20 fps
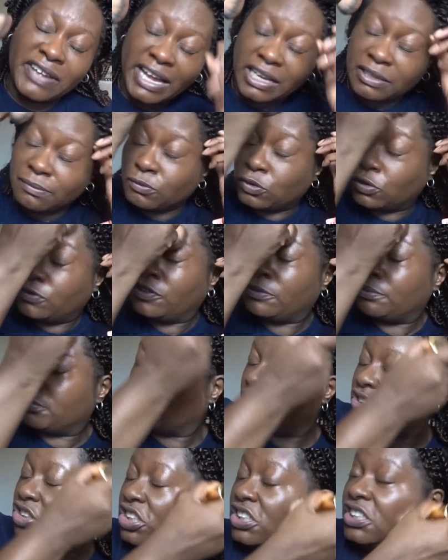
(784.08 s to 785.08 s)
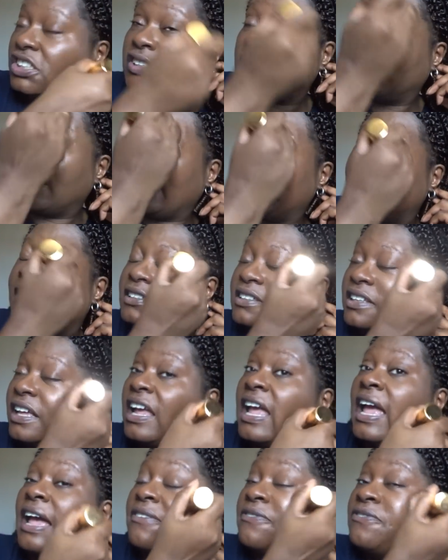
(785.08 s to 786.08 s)
had Morphe brushes and
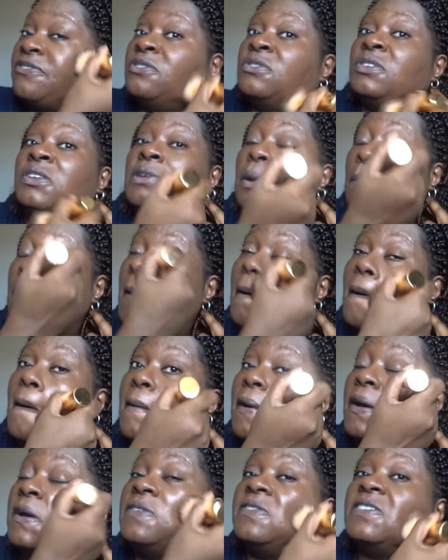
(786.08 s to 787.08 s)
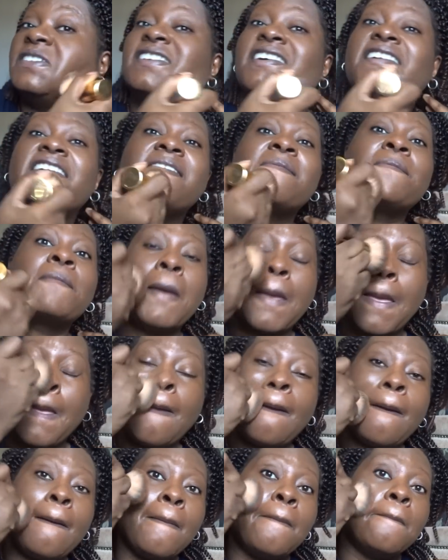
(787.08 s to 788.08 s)
they have fallen apart over time,
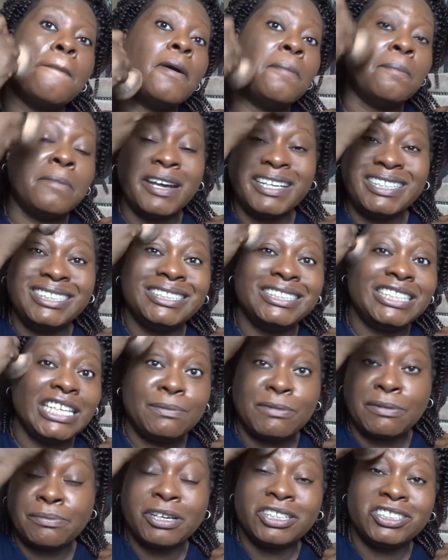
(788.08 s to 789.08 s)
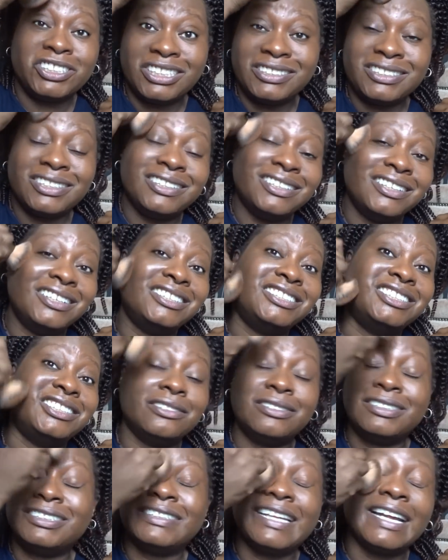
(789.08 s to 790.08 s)
but my Sigma brushes are
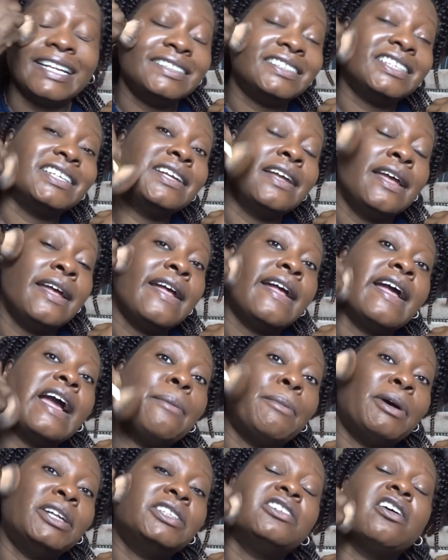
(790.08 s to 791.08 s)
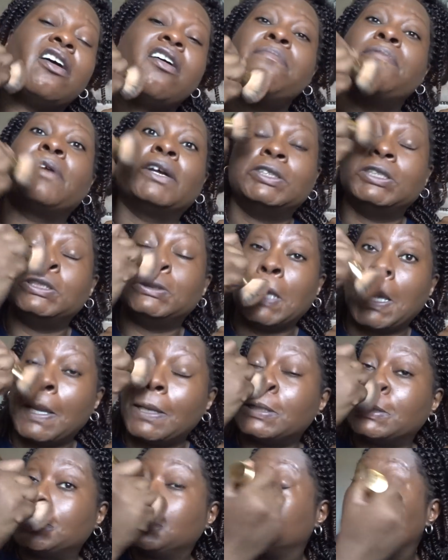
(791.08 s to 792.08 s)
still standing and my Tarte brushes
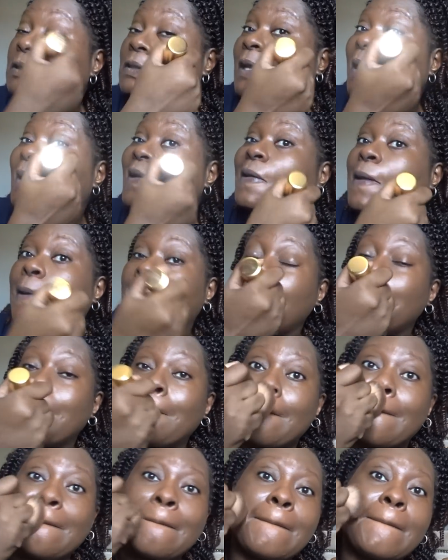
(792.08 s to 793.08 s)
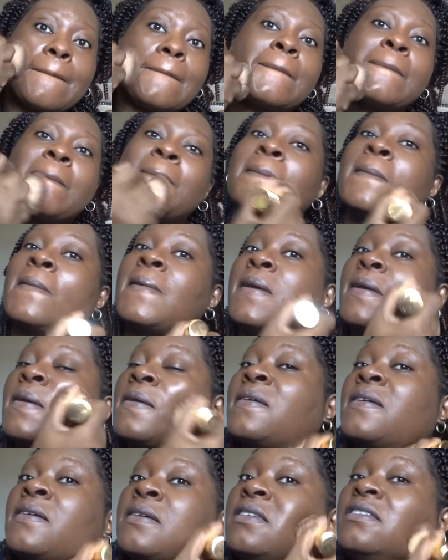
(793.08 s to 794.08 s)
still standing.
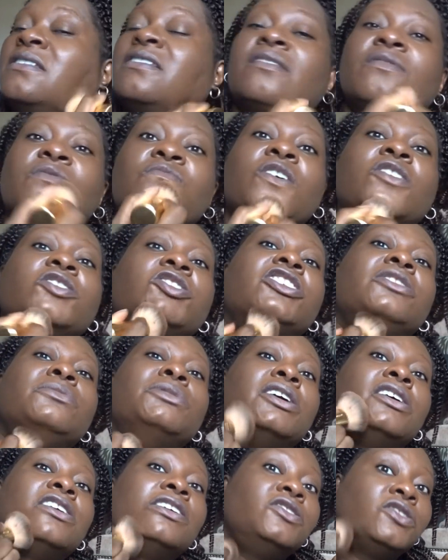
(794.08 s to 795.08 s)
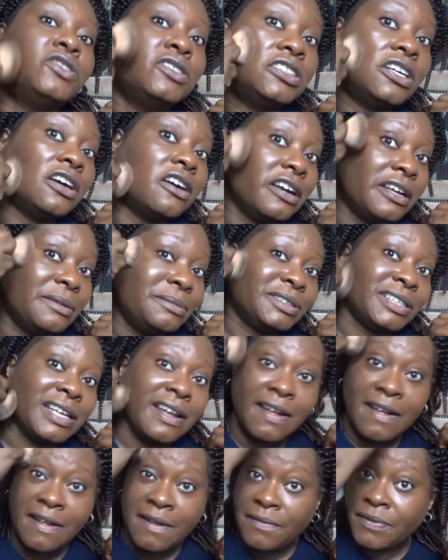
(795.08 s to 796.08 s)
You can wash them 100 times
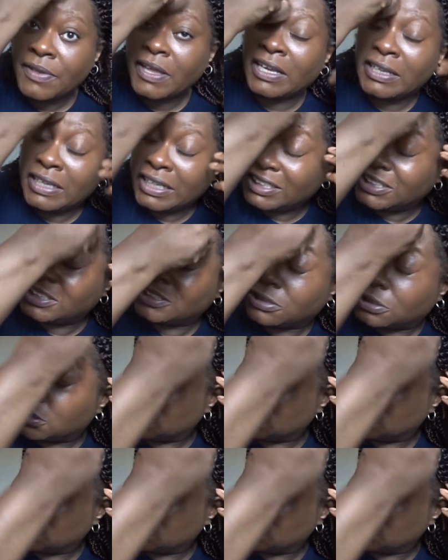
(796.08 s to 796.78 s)
and they still